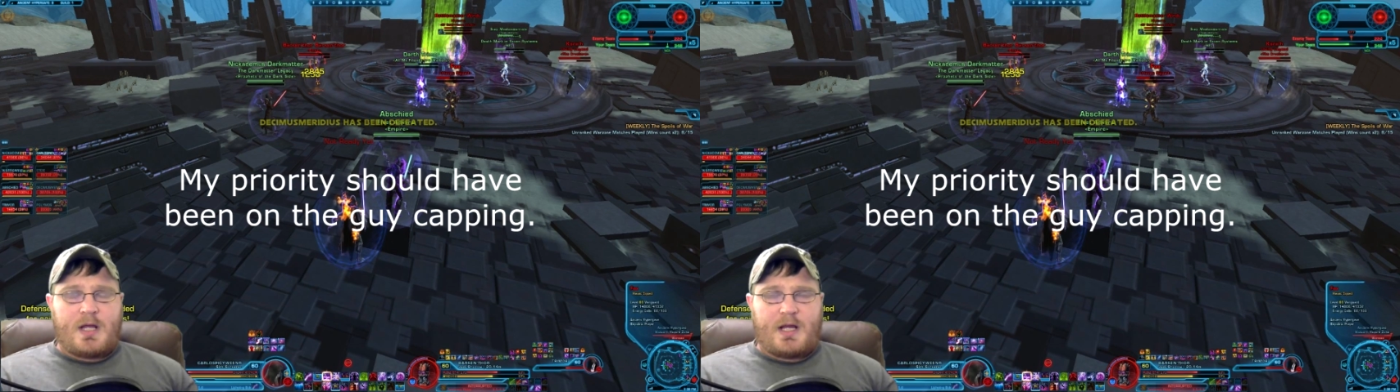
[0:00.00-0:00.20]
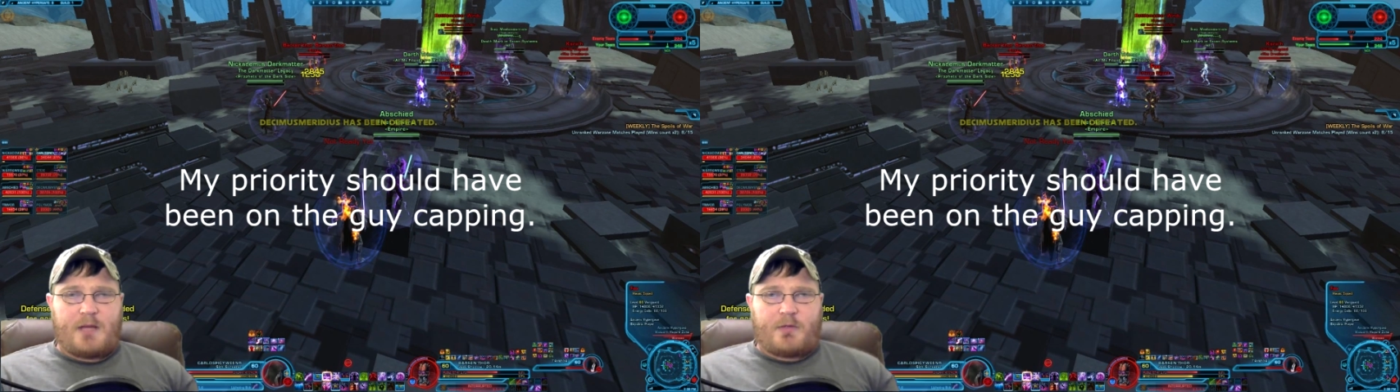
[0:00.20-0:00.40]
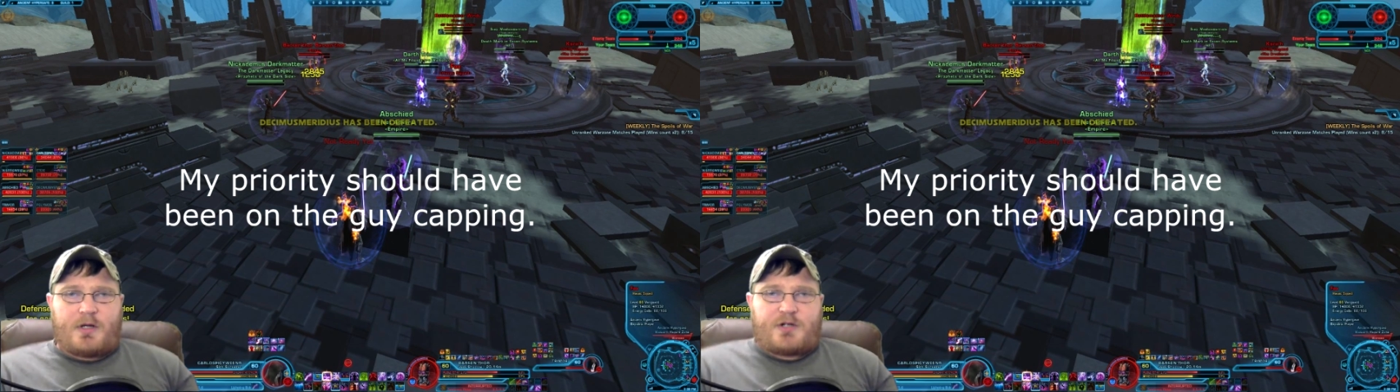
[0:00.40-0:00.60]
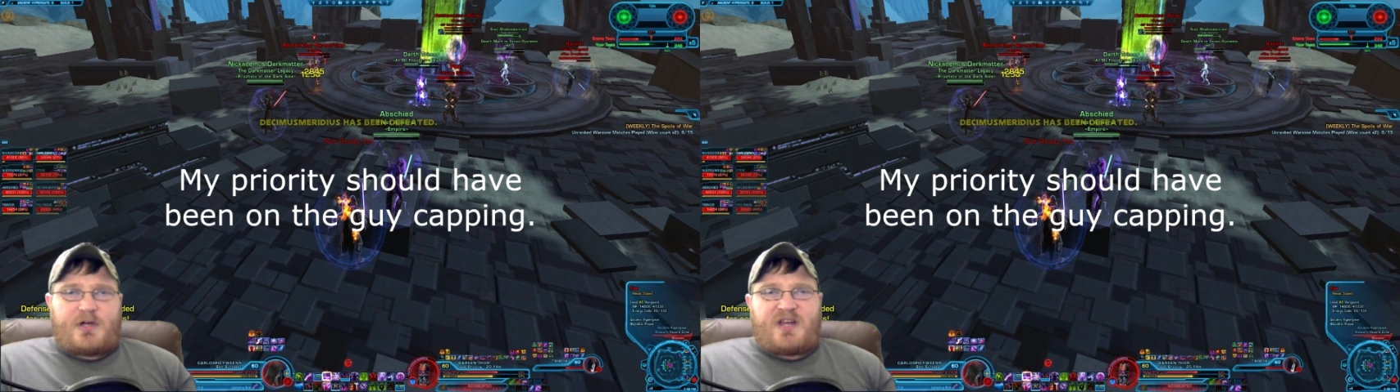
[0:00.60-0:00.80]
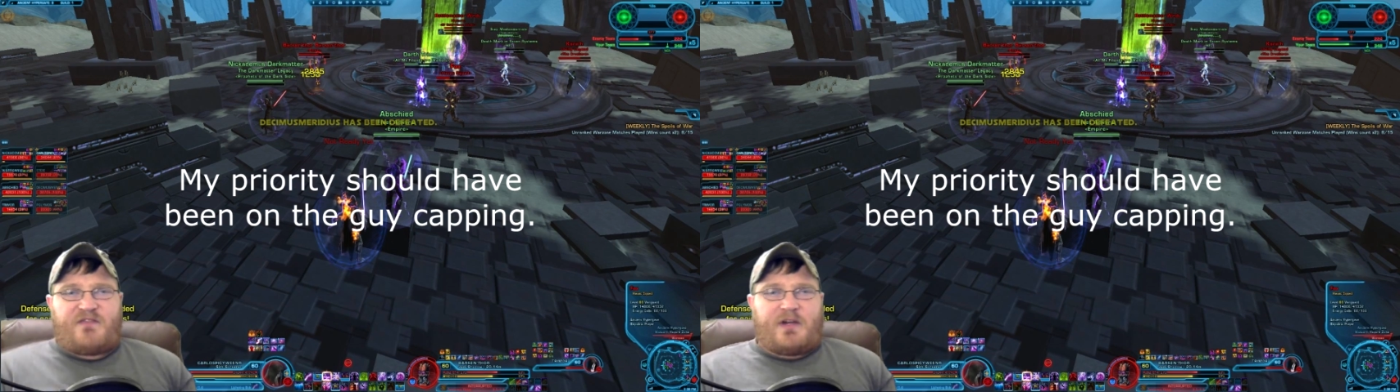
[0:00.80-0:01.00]
Now I'm going to
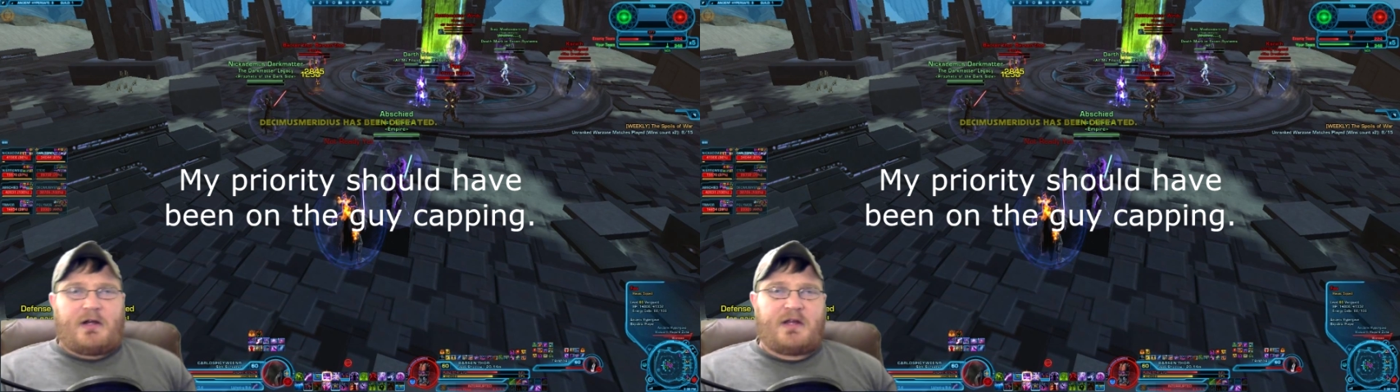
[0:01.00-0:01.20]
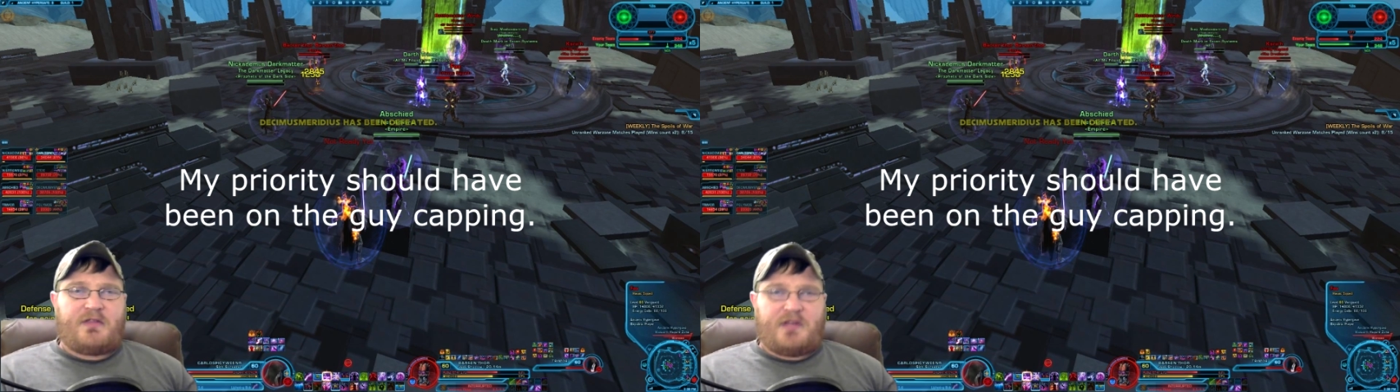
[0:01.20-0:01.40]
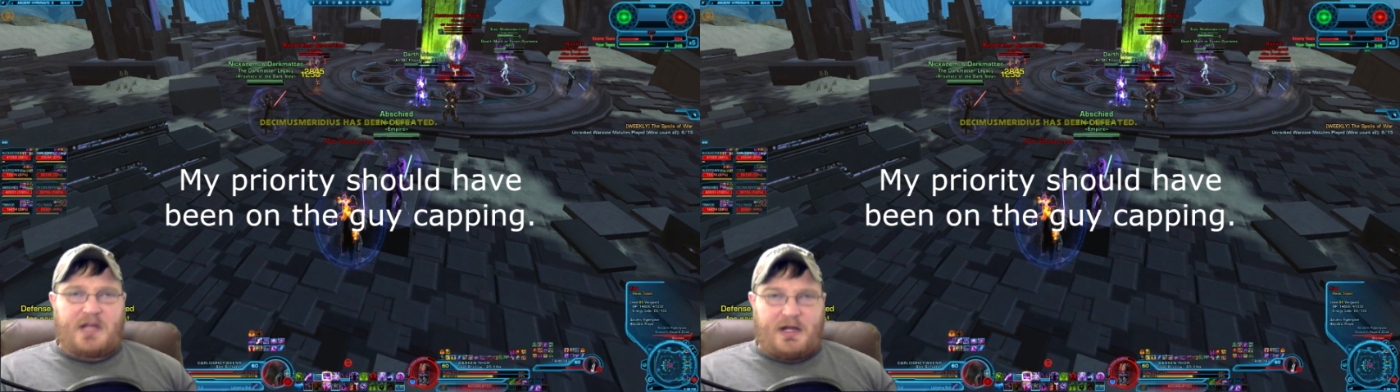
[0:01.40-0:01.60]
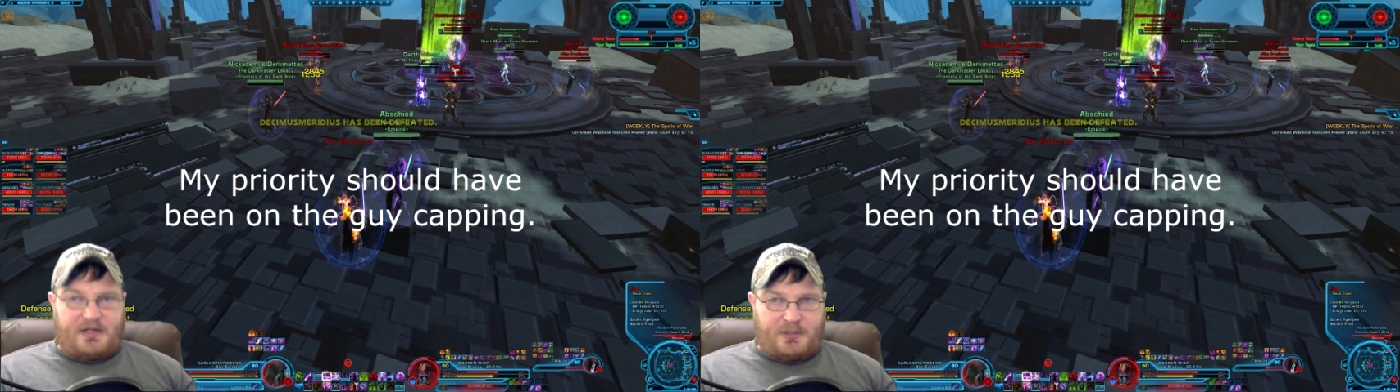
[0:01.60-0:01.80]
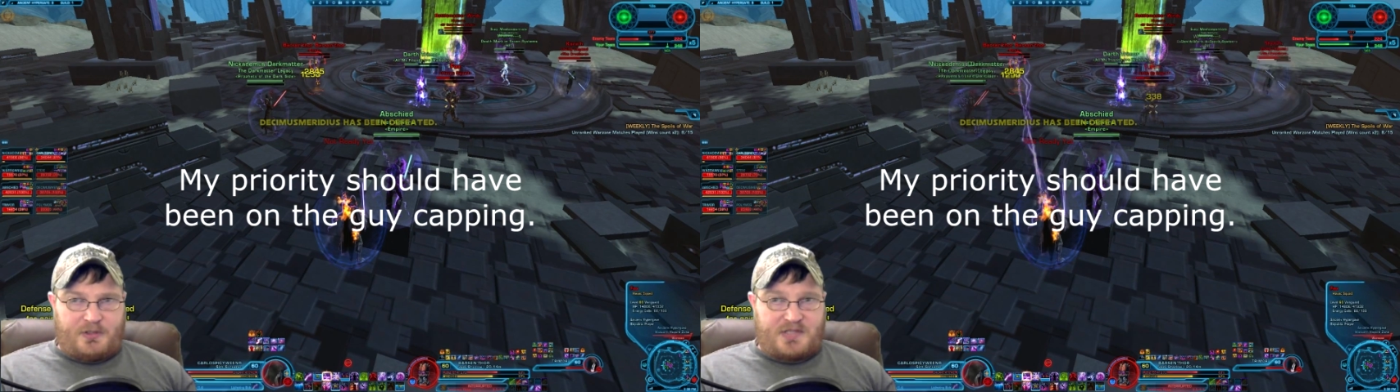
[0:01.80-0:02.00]
try to vary the
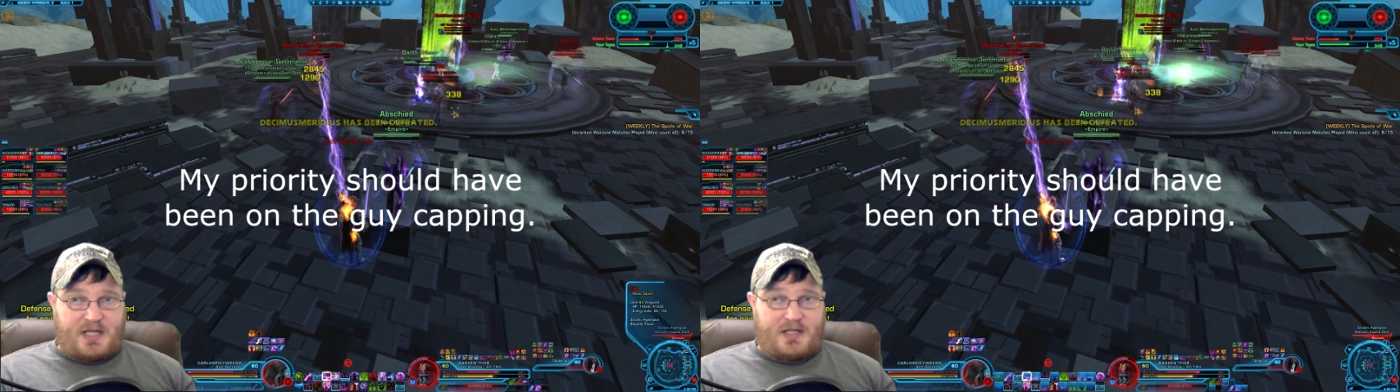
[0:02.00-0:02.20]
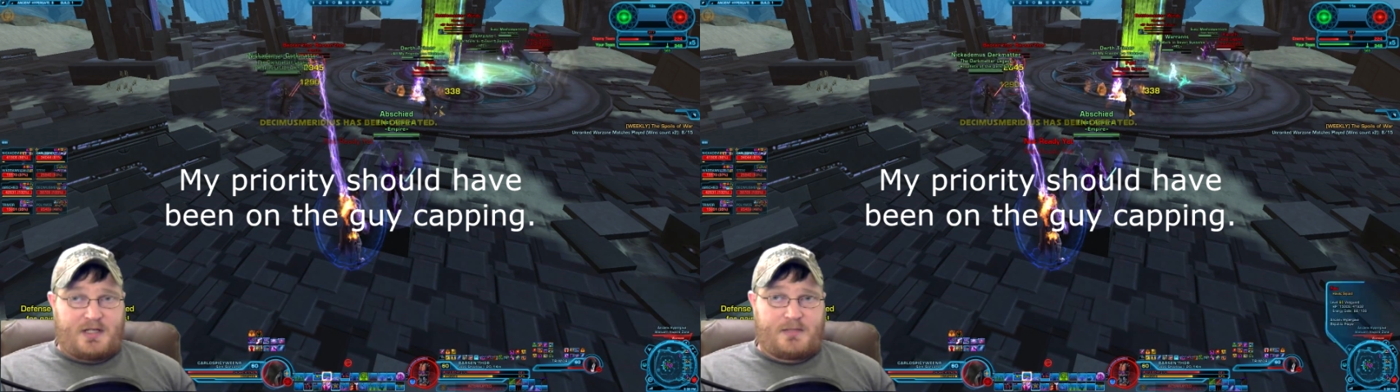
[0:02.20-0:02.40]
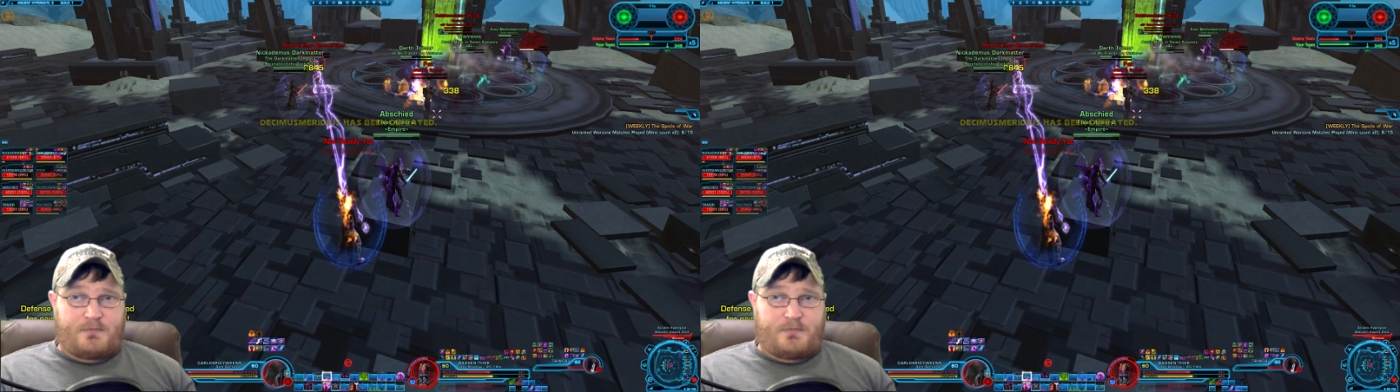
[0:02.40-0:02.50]
characters I